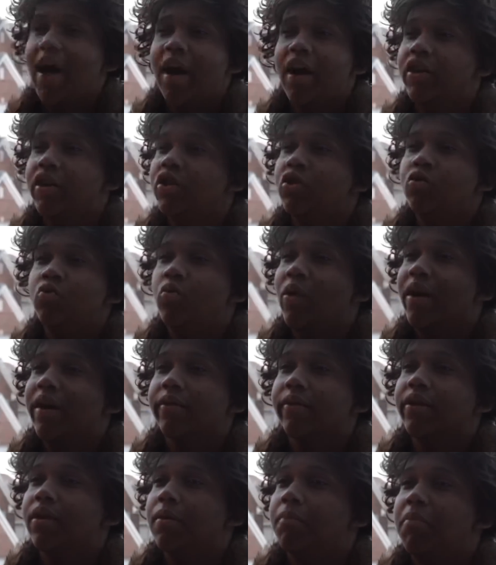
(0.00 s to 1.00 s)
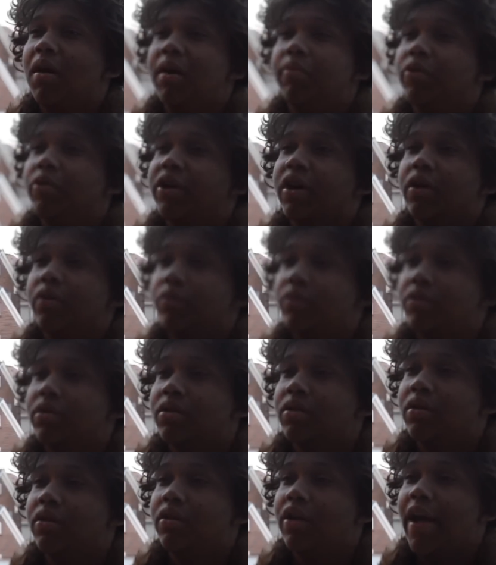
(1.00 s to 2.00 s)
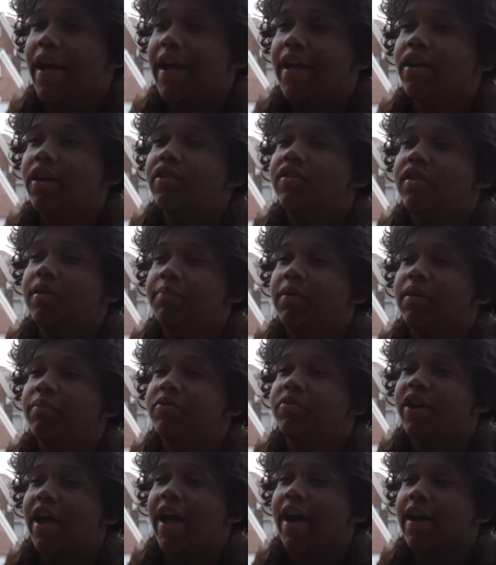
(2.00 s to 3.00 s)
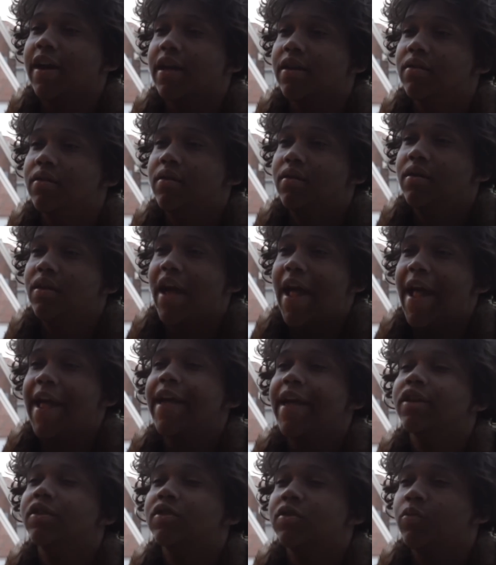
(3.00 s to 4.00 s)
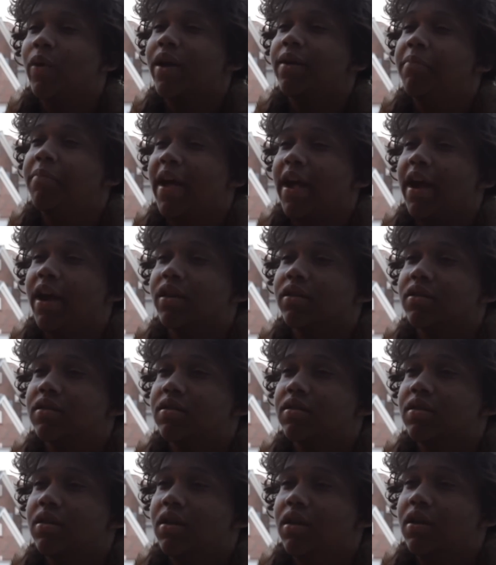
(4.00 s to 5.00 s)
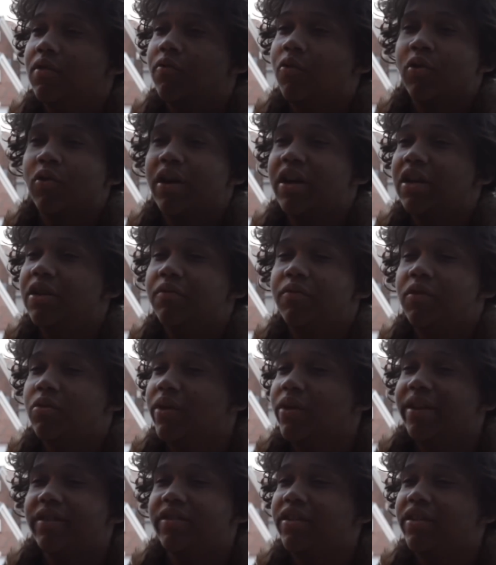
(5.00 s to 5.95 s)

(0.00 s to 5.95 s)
are you wearing a bubble coat and a zip-up jacket and sweatpants for an interview that's